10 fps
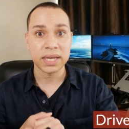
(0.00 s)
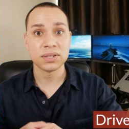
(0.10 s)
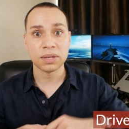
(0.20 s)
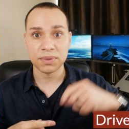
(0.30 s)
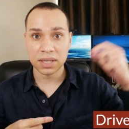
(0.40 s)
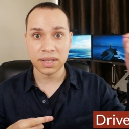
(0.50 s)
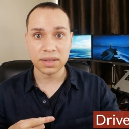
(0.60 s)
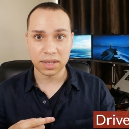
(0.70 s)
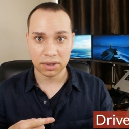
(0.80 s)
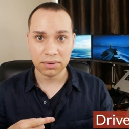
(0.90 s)
is something
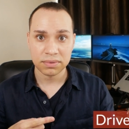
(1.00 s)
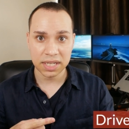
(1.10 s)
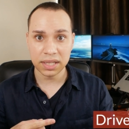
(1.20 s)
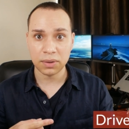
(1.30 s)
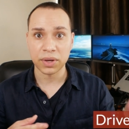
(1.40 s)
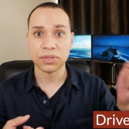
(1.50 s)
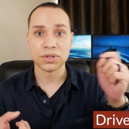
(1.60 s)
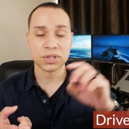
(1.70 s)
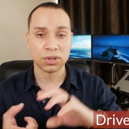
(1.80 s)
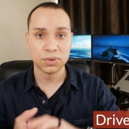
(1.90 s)
that they're dealing with. The
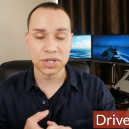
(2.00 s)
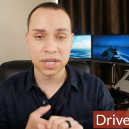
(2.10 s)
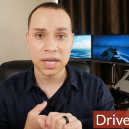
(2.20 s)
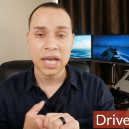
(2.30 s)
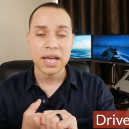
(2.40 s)
solution